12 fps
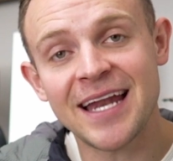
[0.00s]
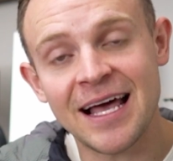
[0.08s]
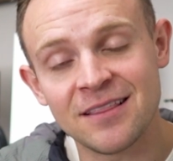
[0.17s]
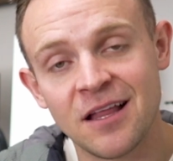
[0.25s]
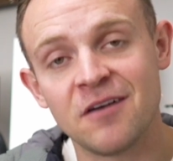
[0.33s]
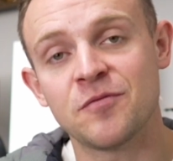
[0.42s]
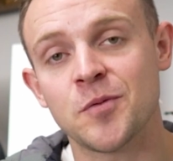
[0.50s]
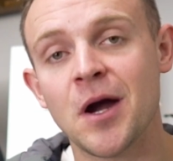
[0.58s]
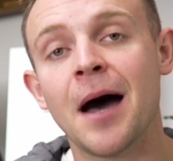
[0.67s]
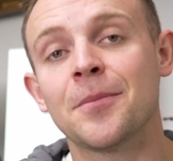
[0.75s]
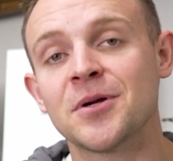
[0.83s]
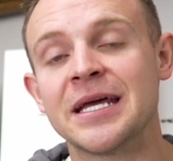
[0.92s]
that I love
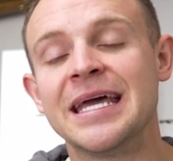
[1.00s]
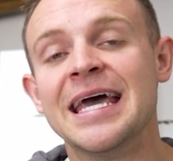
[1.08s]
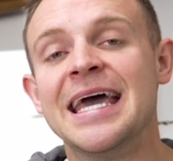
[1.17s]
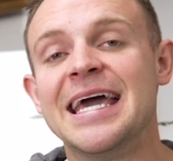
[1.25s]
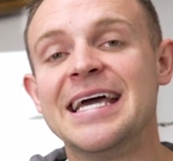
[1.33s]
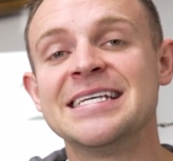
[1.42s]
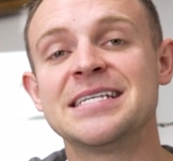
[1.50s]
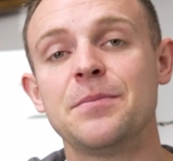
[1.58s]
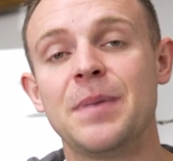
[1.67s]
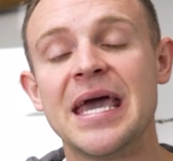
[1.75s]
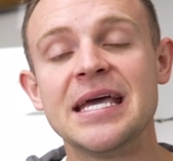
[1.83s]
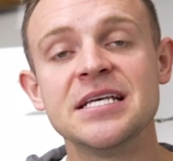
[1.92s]
property is
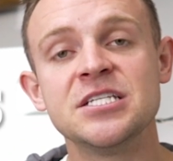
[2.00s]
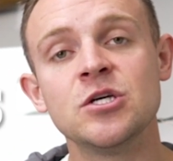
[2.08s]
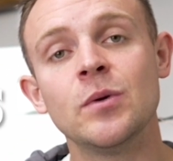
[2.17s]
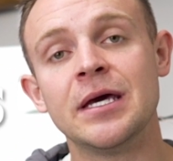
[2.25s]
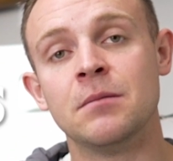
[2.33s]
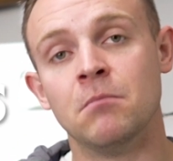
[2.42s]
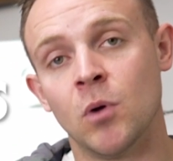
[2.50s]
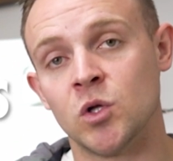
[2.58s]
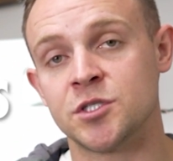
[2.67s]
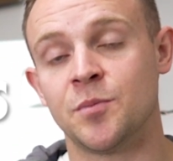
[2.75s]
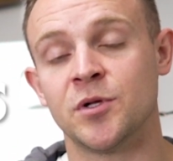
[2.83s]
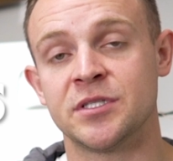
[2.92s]
it pays you in
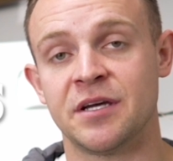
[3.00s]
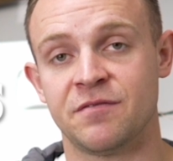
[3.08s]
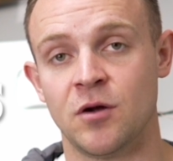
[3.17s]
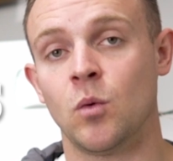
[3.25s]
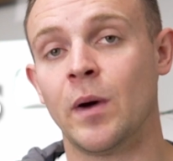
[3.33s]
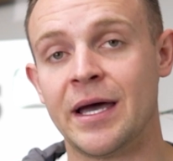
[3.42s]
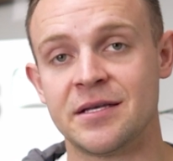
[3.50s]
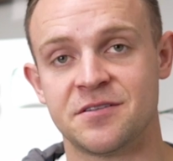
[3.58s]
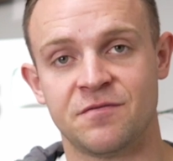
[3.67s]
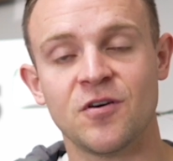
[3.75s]
multiple different ways.